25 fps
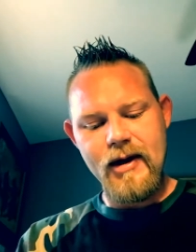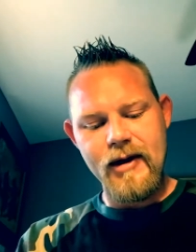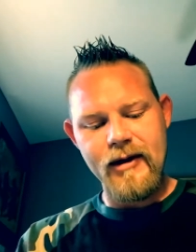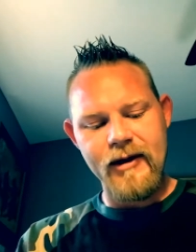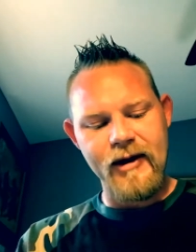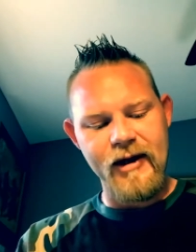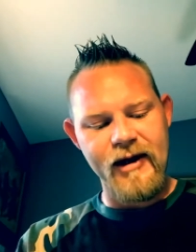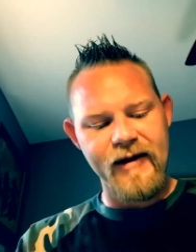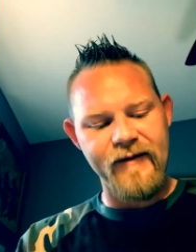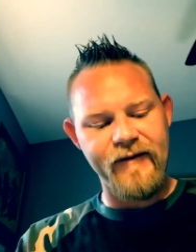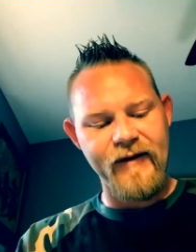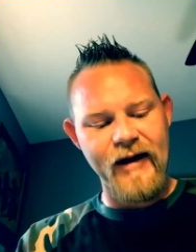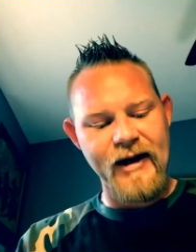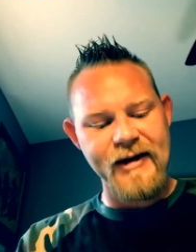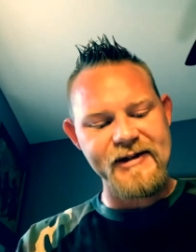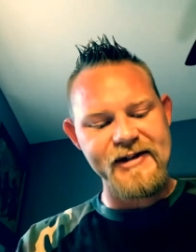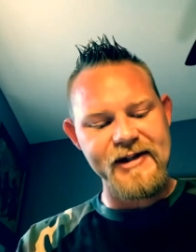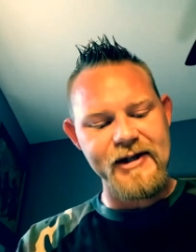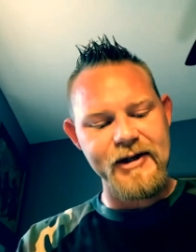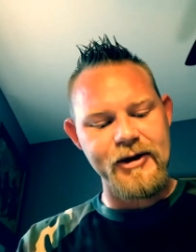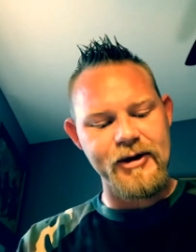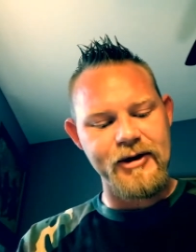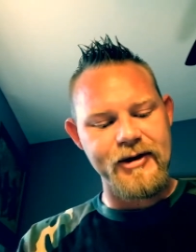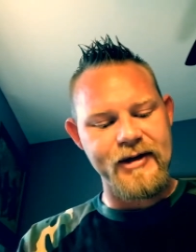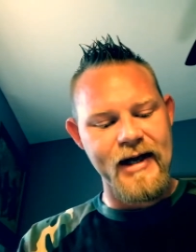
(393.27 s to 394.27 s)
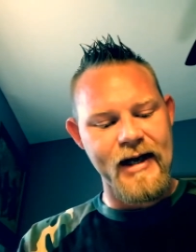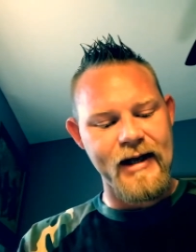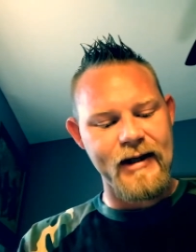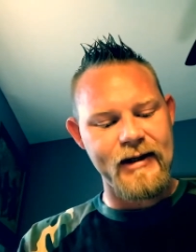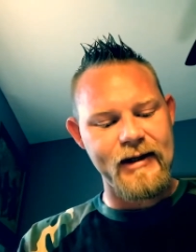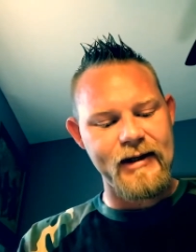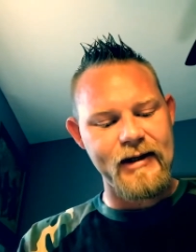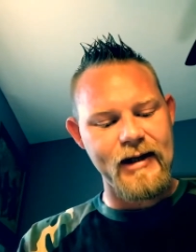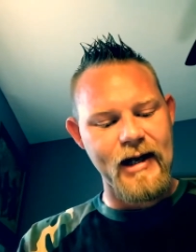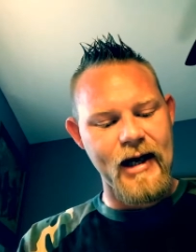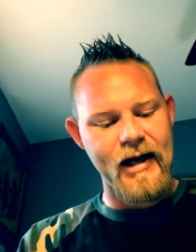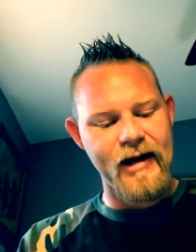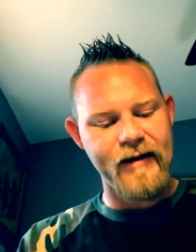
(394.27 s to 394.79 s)
The events in your daily
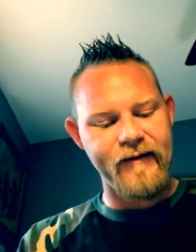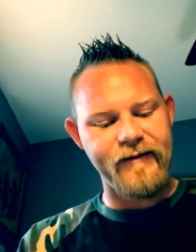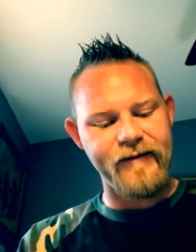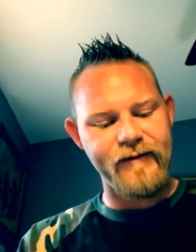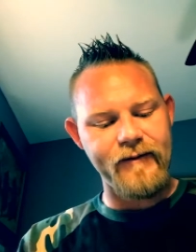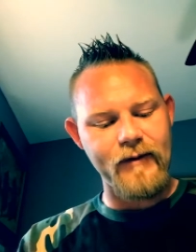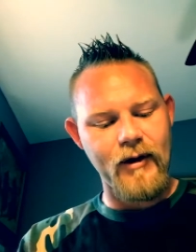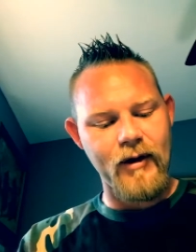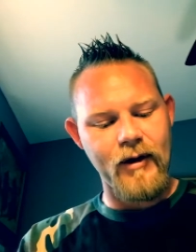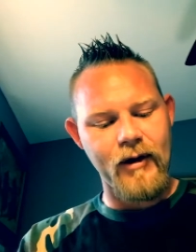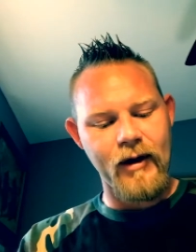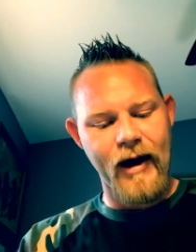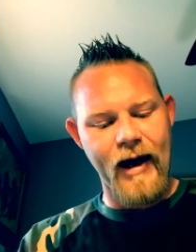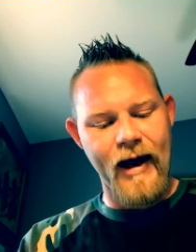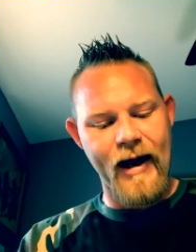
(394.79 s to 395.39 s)
life are